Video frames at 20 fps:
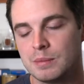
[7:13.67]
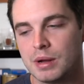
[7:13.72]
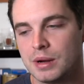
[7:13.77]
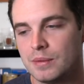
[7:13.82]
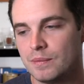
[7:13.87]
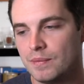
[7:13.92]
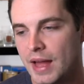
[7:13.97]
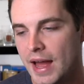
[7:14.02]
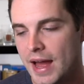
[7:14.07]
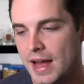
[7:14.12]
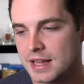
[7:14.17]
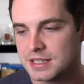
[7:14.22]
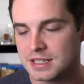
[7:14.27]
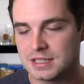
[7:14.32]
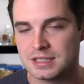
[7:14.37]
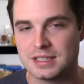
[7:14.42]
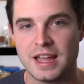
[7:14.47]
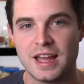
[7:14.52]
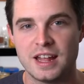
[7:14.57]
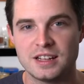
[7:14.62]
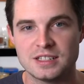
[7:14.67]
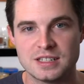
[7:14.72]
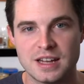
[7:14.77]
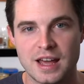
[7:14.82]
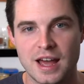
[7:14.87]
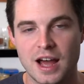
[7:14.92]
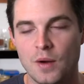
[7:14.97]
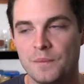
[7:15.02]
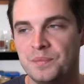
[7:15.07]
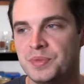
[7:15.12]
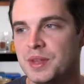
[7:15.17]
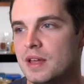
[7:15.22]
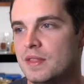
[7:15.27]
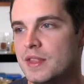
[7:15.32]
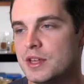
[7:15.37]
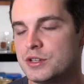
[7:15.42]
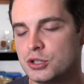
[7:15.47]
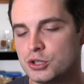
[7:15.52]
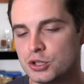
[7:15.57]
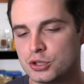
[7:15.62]
But as it stands now,
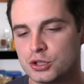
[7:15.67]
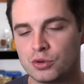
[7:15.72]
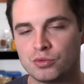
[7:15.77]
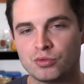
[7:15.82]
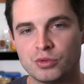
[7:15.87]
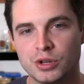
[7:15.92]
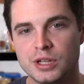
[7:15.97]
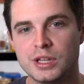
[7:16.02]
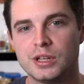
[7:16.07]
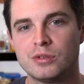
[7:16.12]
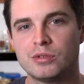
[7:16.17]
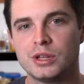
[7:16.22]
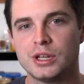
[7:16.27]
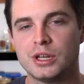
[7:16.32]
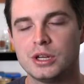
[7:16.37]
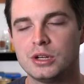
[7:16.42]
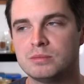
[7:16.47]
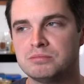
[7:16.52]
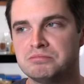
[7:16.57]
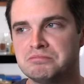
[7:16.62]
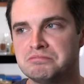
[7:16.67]
this is just a really, really